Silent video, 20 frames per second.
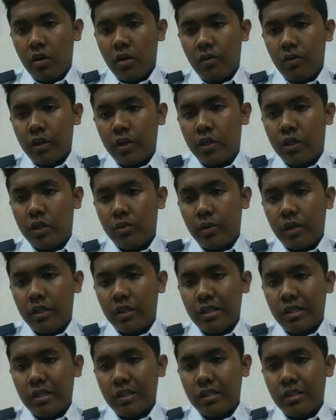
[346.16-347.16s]
vacuum and
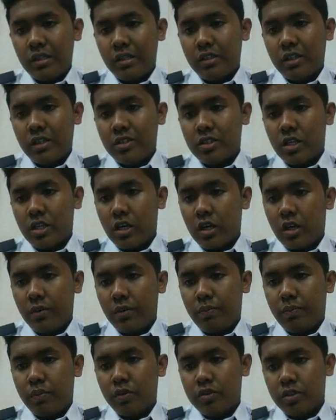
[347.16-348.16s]
it is
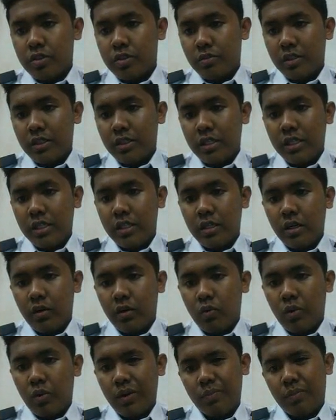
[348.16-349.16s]
approximately
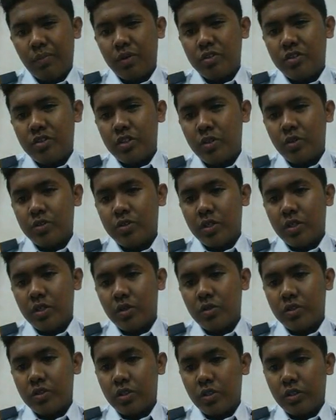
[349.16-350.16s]

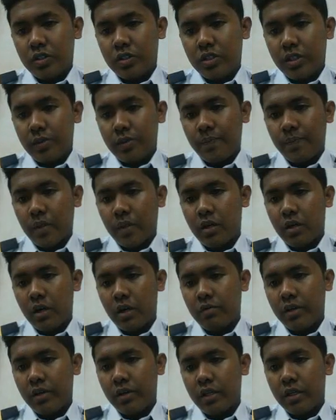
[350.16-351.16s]
1.0003.
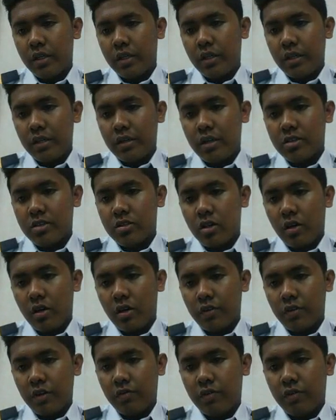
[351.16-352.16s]
However, the index
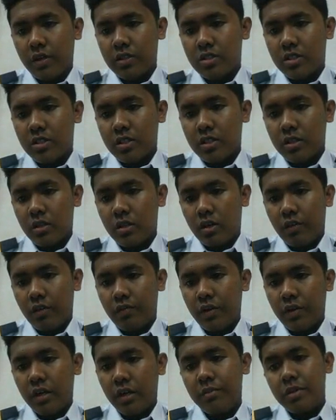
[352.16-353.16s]
of refraction of
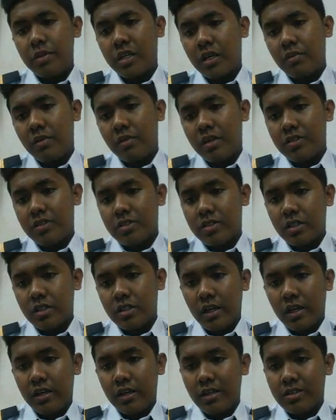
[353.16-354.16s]
air becomes lesser
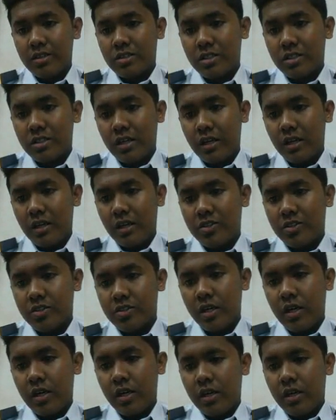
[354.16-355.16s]
and lesser as
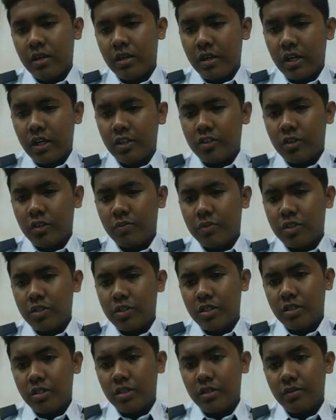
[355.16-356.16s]
the air
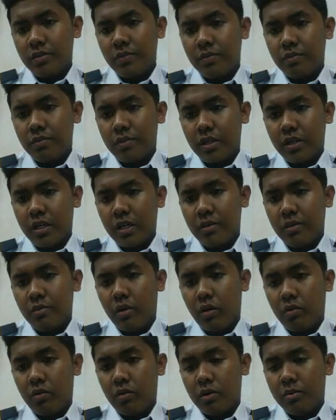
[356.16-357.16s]
temperature becomes
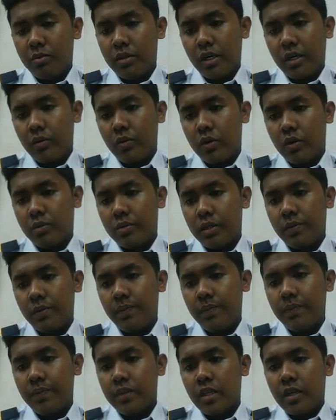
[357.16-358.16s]
warmer and warmer.
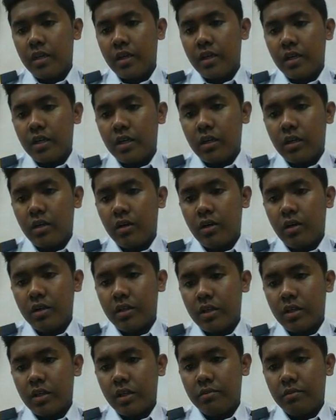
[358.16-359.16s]
In a hot
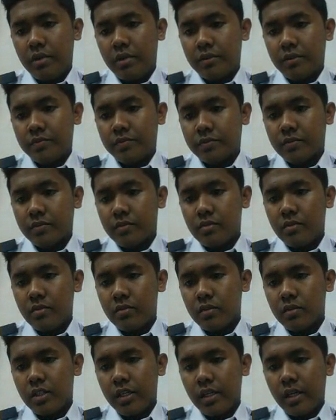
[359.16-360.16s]
climate,
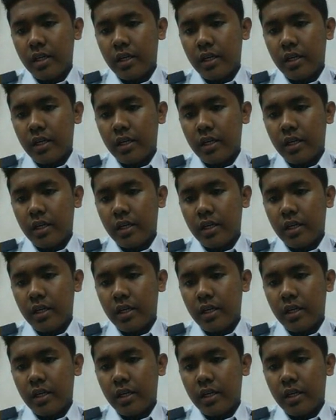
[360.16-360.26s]
the